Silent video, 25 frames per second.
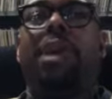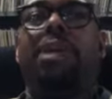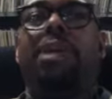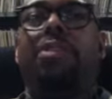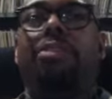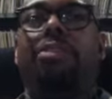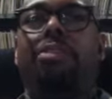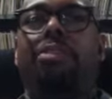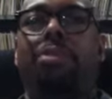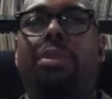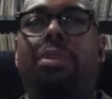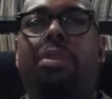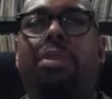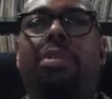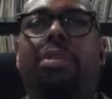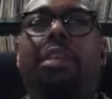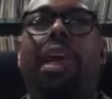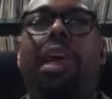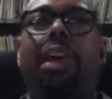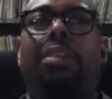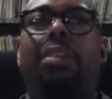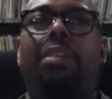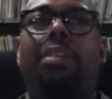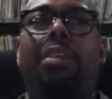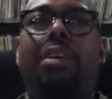sort of
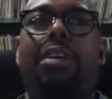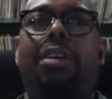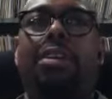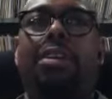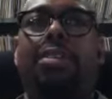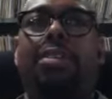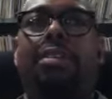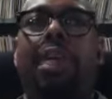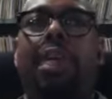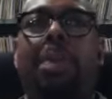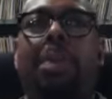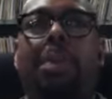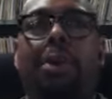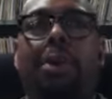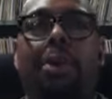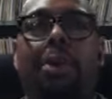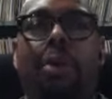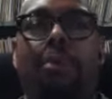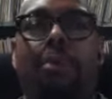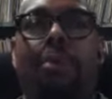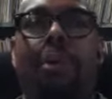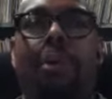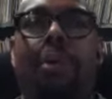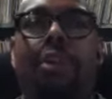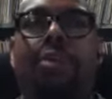like stepping
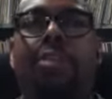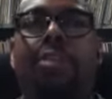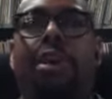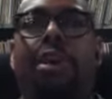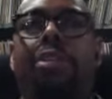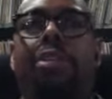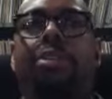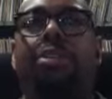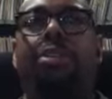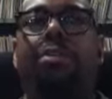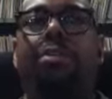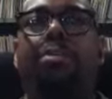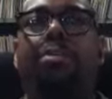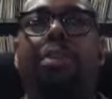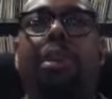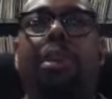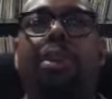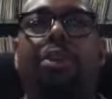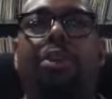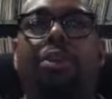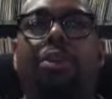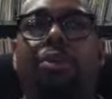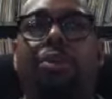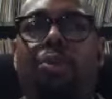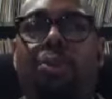over each other and
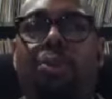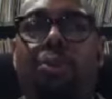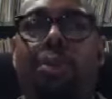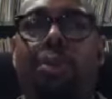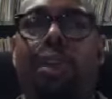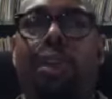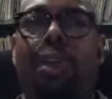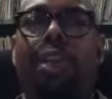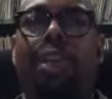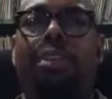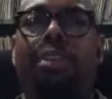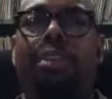being cruel at each